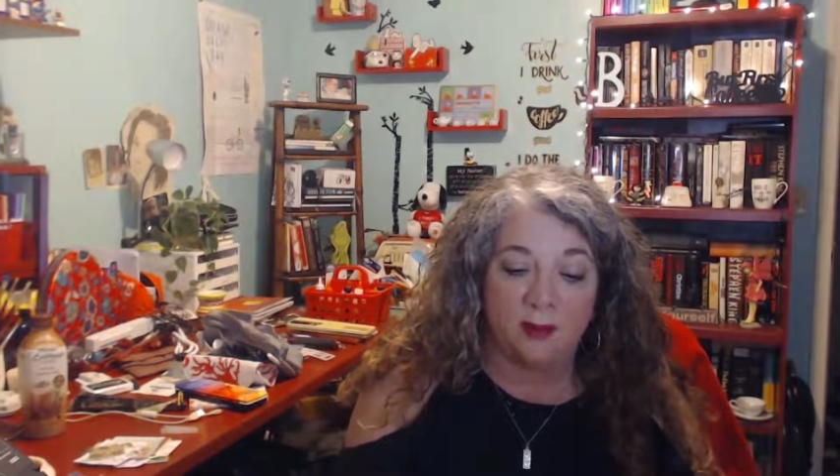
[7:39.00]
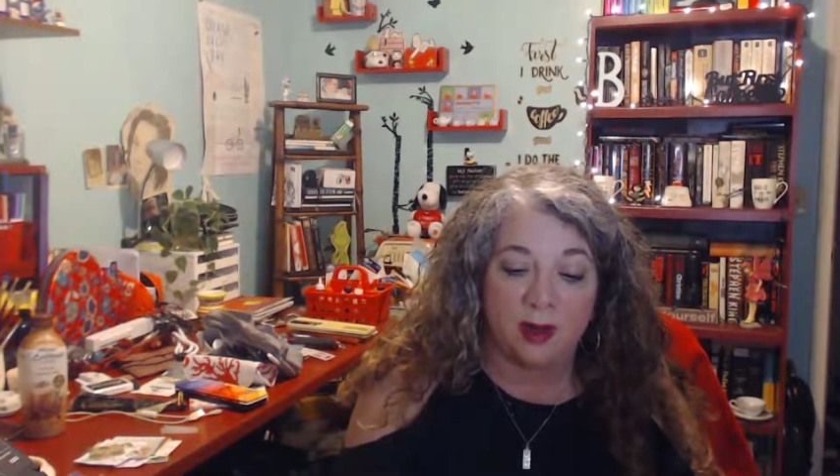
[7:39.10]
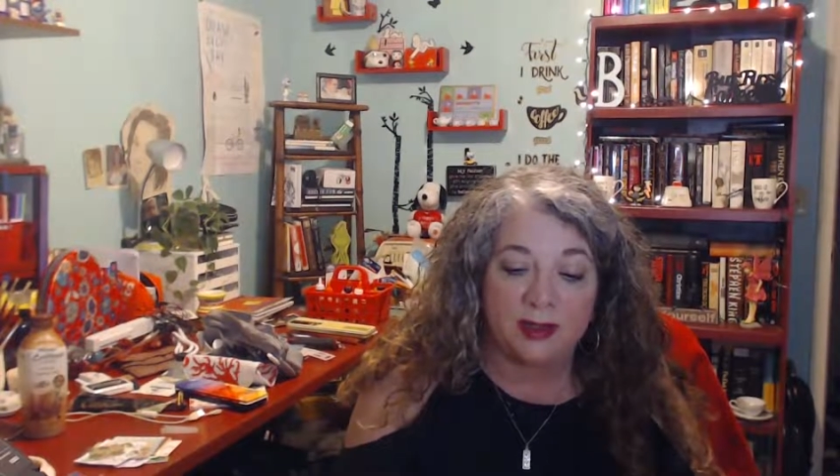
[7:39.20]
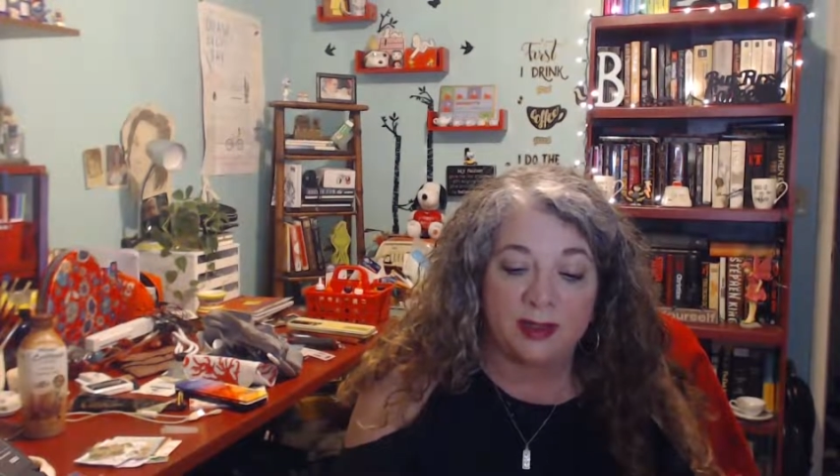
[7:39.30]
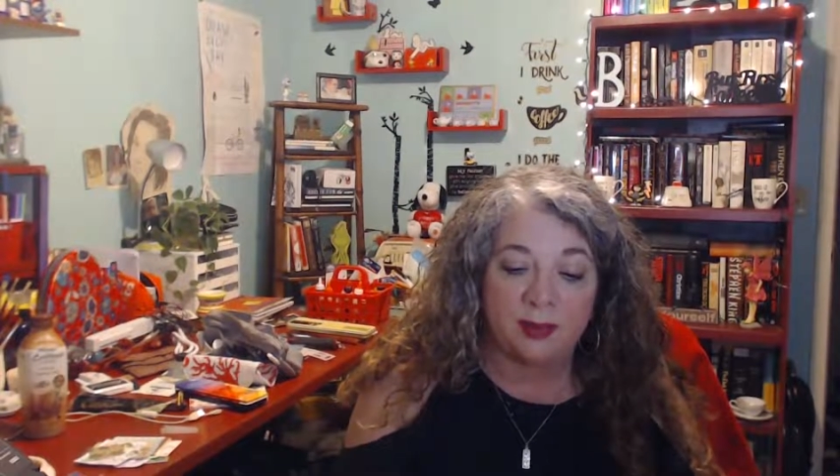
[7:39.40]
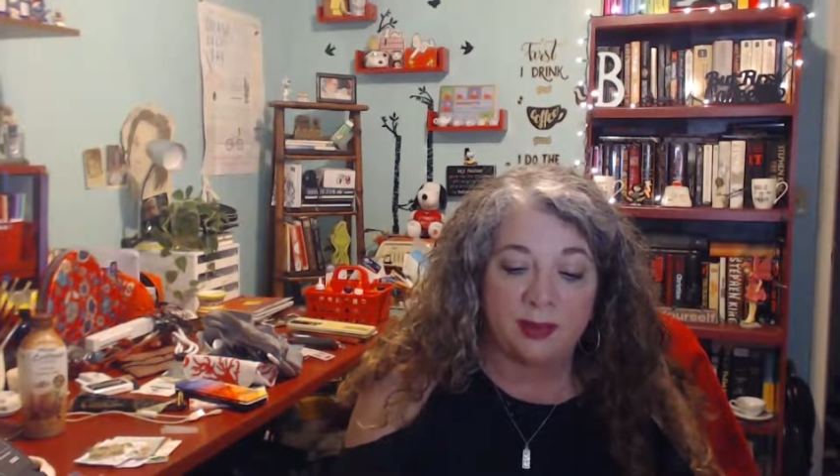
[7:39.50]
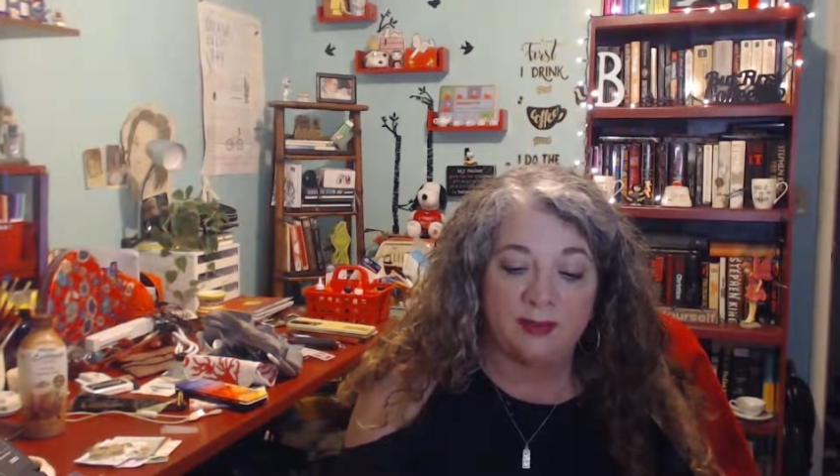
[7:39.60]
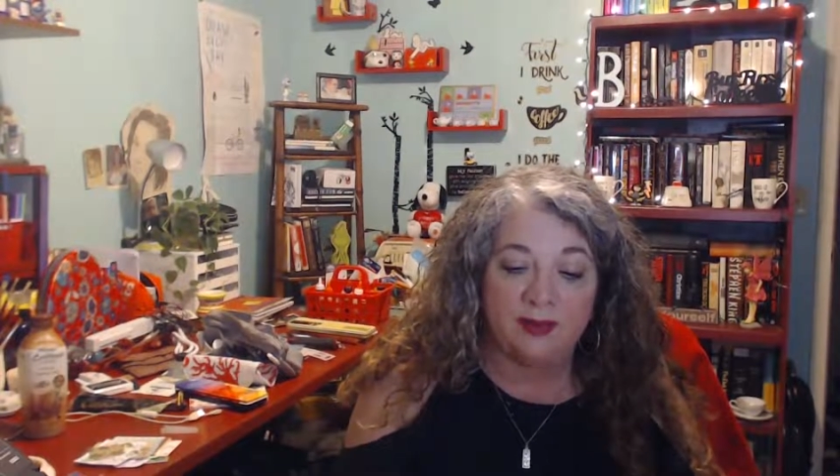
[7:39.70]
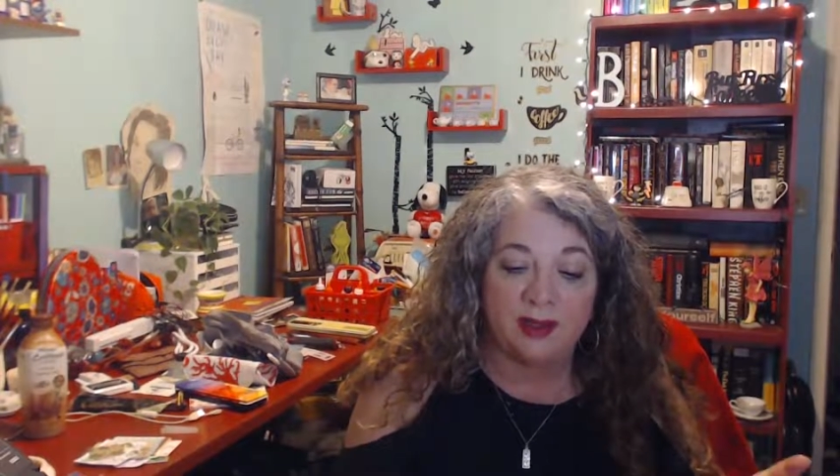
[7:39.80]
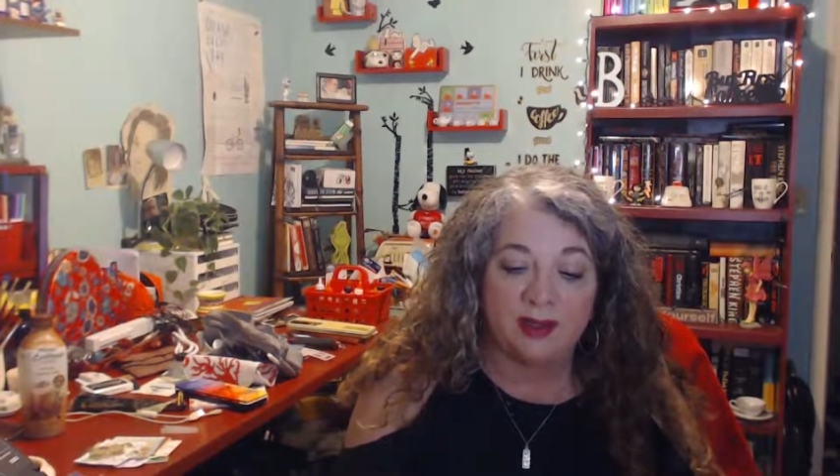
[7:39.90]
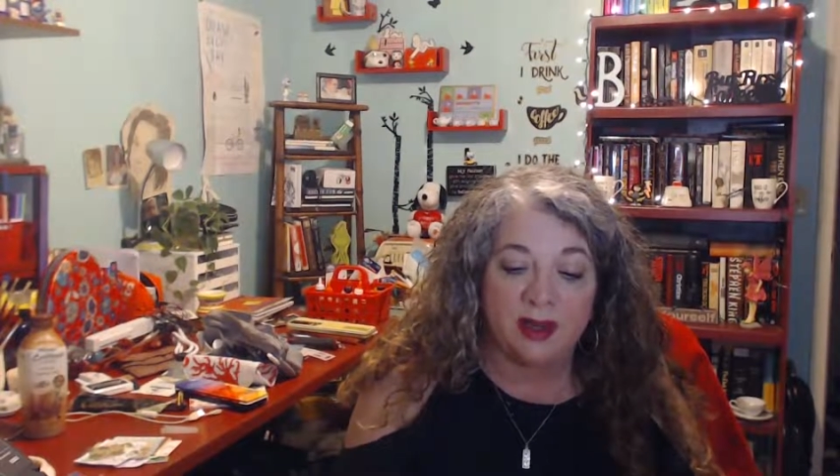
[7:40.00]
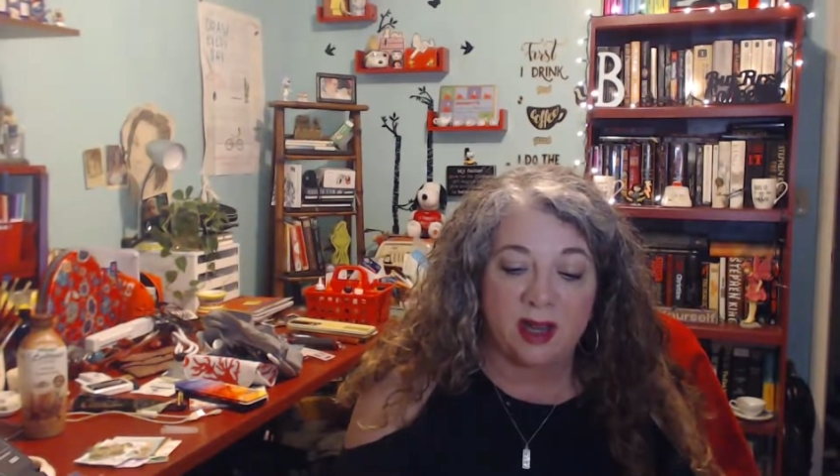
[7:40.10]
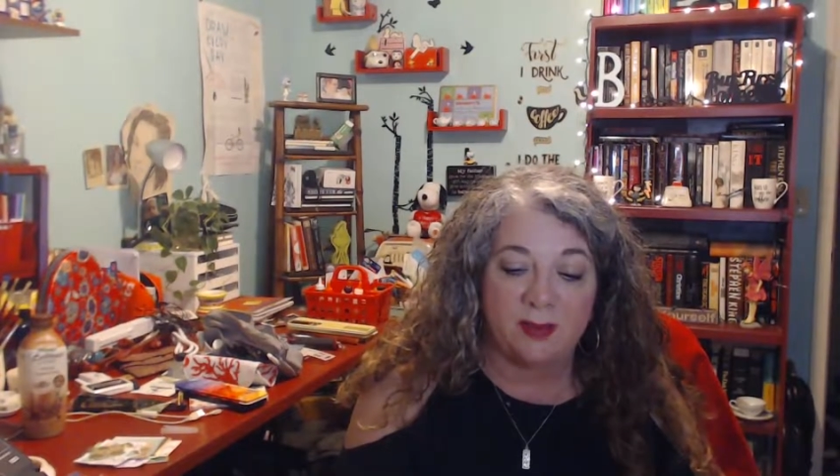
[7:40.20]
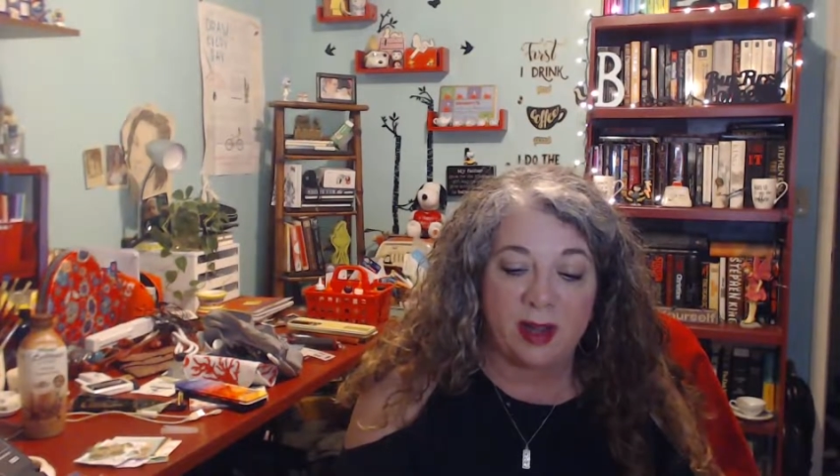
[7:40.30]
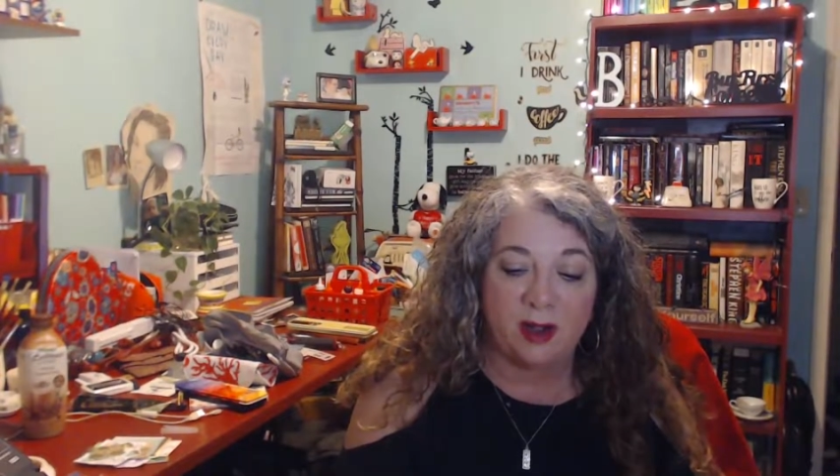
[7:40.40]
Simple living is
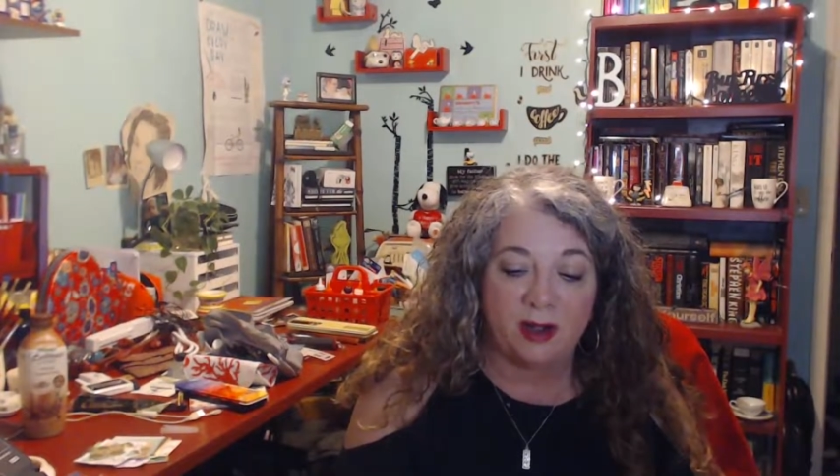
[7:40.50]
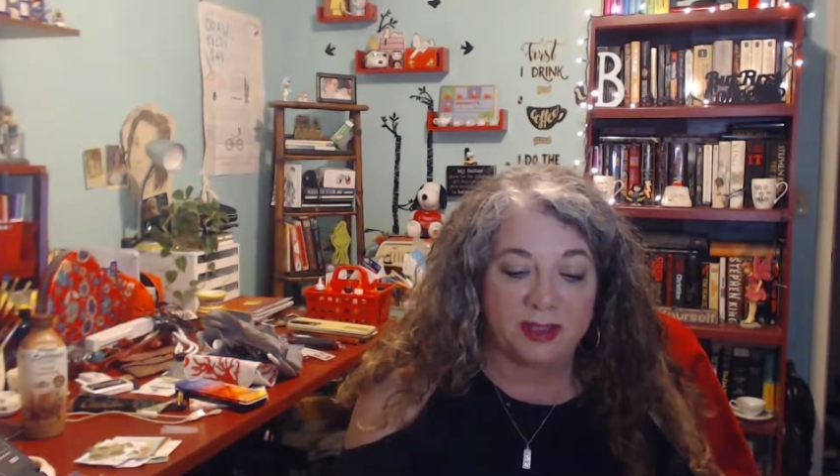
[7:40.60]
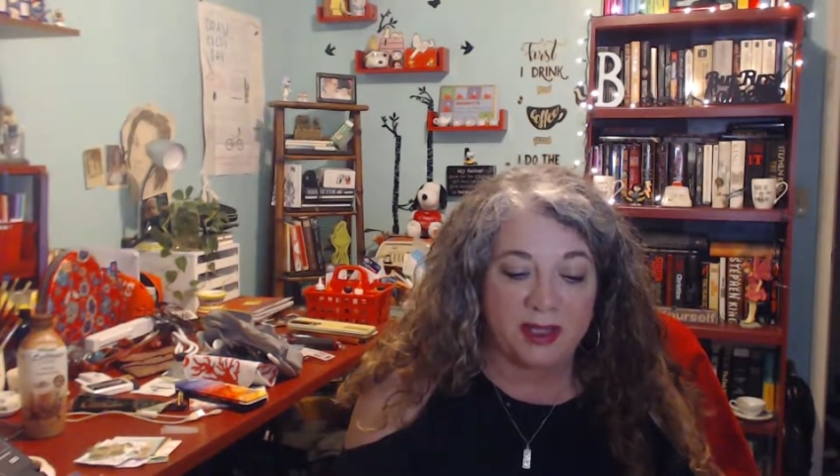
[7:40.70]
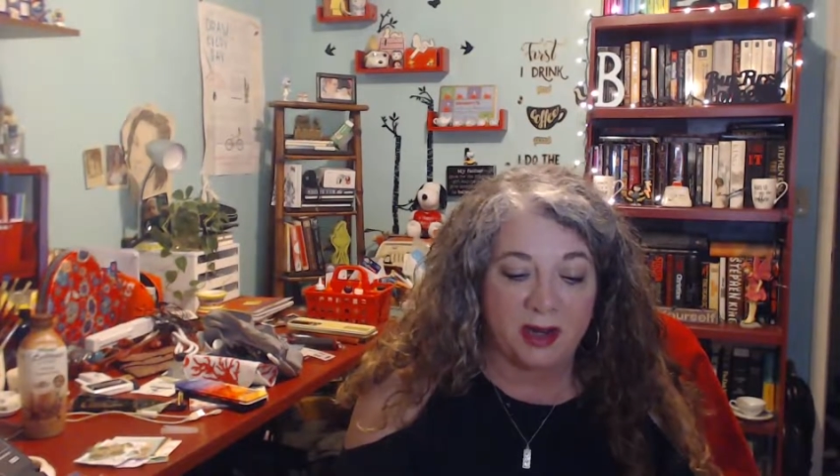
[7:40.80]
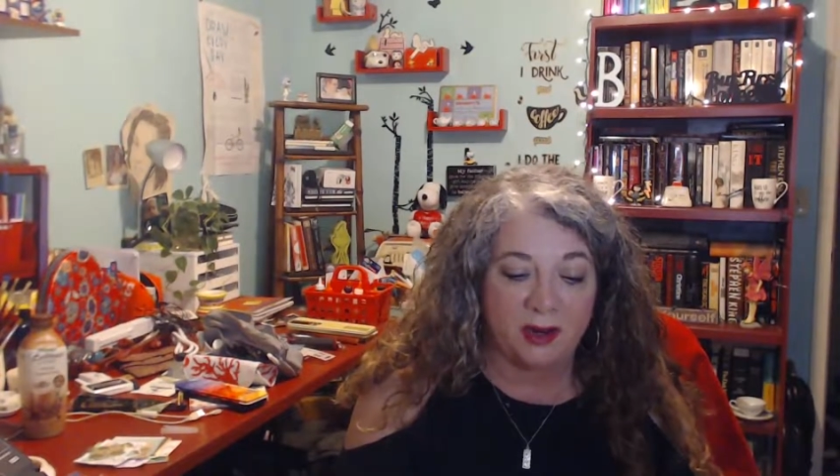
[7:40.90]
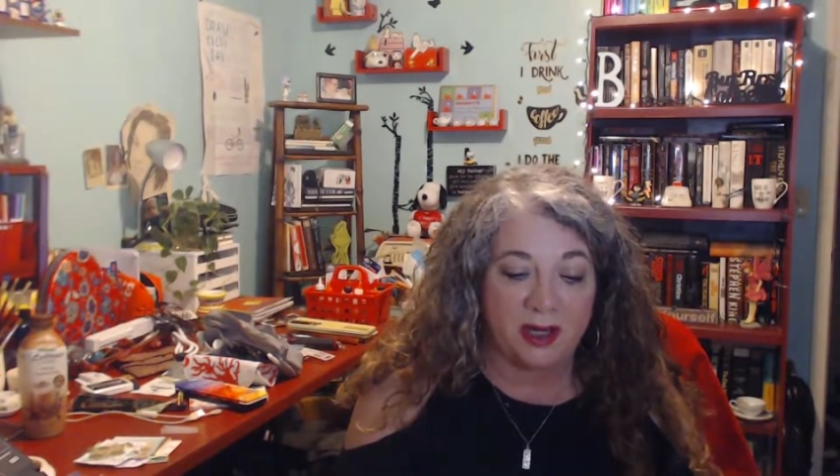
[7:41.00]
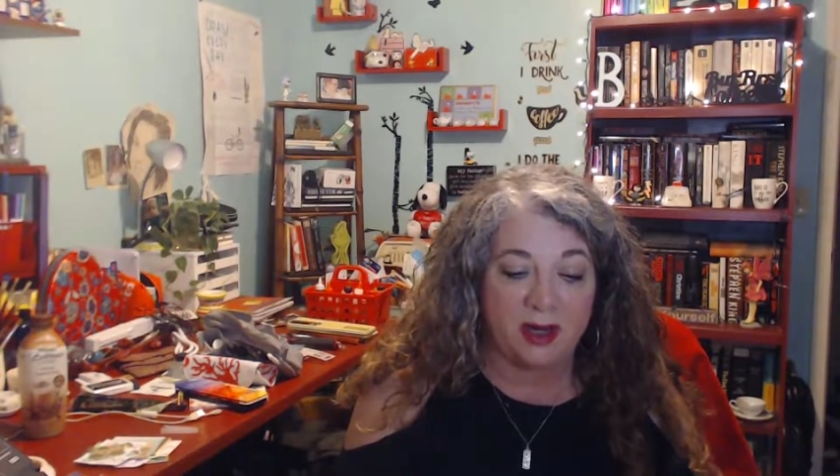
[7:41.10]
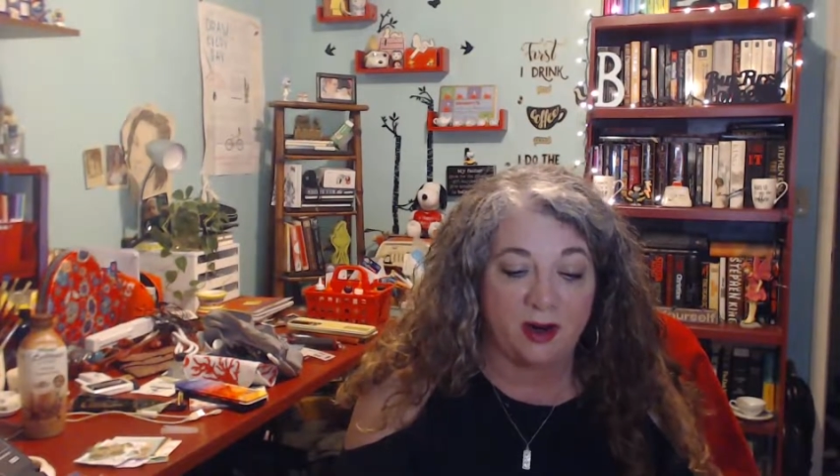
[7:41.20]
not about austerity